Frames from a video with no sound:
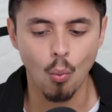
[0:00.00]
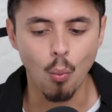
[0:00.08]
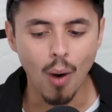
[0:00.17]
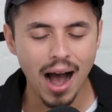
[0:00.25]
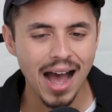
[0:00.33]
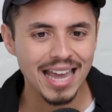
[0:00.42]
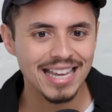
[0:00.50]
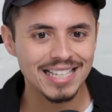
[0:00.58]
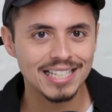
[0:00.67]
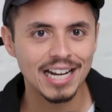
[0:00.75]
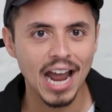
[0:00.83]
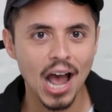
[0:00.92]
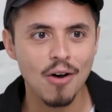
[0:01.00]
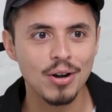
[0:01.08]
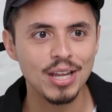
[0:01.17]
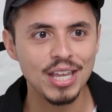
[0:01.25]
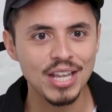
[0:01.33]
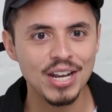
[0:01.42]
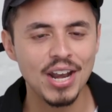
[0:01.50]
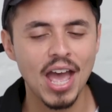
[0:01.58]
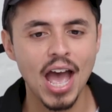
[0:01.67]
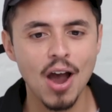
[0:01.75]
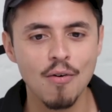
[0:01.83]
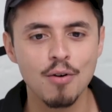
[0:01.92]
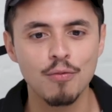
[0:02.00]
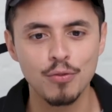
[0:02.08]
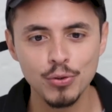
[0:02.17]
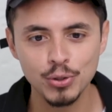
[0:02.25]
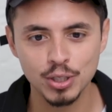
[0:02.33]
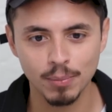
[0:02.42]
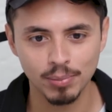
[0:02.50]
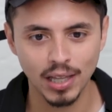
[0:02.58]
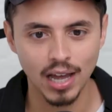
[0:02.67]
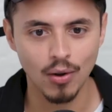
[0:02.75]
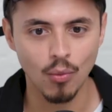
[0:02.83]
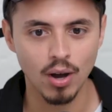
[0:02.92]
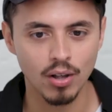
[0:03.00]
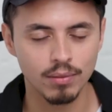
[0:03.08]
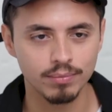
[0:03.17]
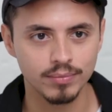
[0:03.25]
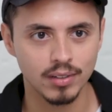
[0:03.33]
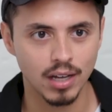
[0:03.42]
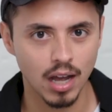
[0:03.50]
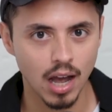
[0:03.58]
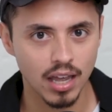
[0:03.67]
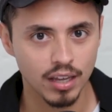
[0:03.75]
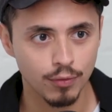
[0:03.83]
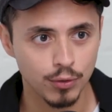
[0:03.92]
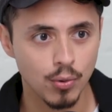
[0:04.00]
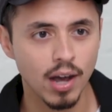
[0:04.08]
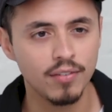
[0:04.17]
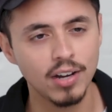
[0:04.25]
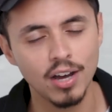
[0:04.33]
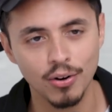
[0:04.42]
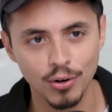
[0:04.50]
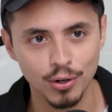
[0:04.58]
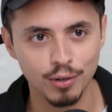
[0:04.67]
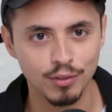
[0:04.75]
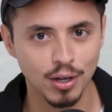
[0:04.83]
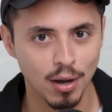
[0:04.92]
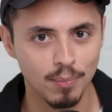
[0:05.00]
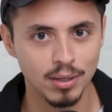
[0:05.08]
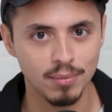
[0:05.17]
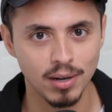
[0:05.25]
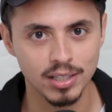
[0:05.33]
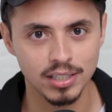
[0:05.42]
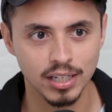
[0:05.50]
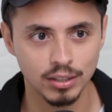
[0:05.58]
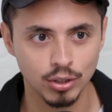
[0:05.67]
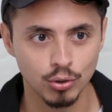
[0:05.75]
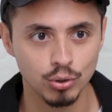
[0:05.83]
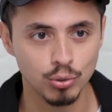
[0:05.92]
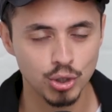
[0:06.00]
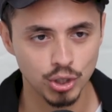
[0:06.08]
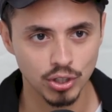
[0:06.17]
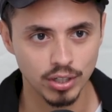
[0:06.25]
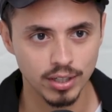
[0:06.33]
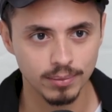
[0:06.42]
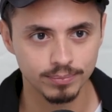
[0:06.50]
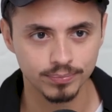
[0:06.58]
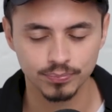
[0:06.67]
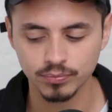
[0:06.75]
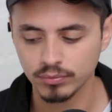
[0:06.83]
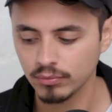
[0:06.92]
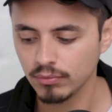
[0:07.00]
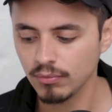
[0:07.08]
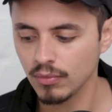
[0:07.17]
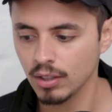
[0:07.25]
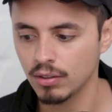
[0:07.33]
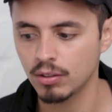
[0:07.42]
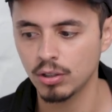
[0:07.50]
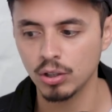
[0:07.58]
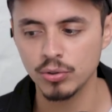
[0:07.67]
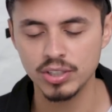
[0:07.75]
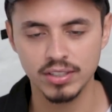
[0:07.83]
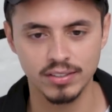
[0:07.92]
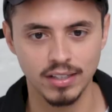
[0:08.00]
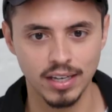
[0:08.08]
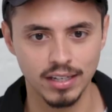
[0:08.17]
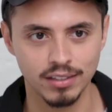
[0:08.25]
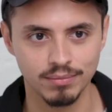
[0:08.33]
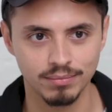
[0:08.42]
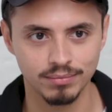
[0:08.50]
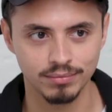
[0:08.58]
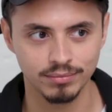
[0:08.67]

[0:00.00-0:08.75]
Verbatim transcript: why is it out in our food supply? Well, if you have not heard of the company Monsanto, you should. The closest thing